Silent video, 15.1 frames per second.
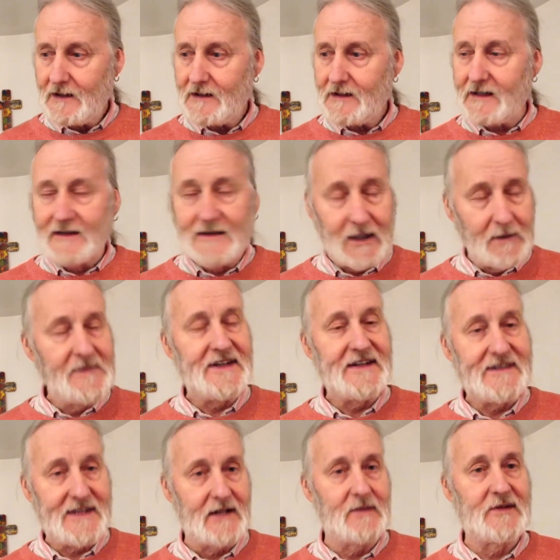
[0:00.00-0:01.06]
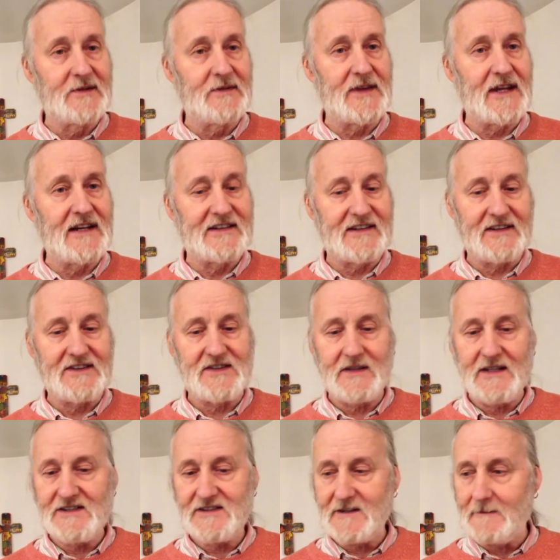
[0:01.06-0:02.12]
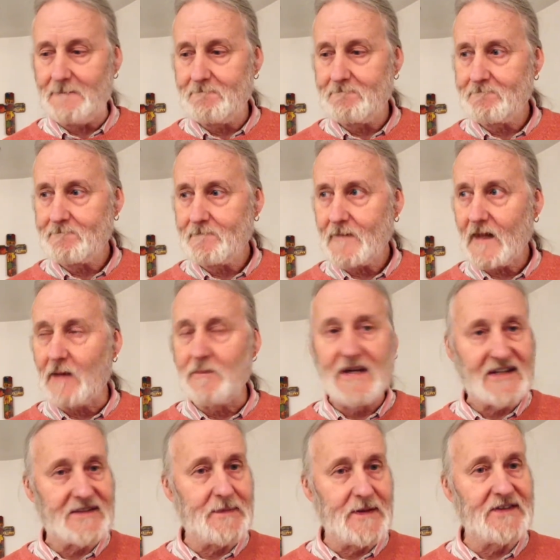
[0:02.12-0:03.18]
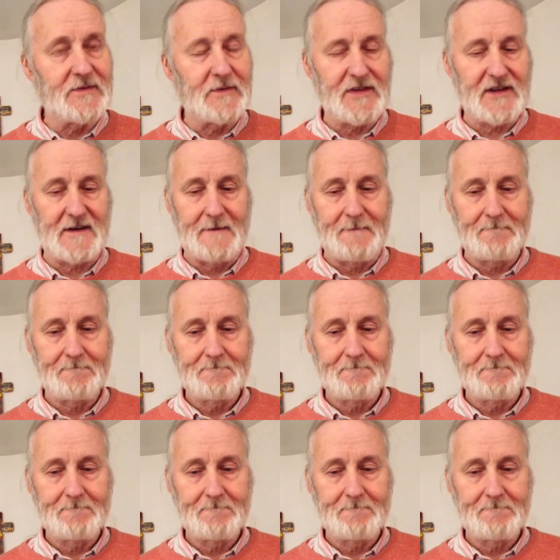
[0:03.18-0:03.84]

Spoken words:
can come to terms with that situation and makes peace with it.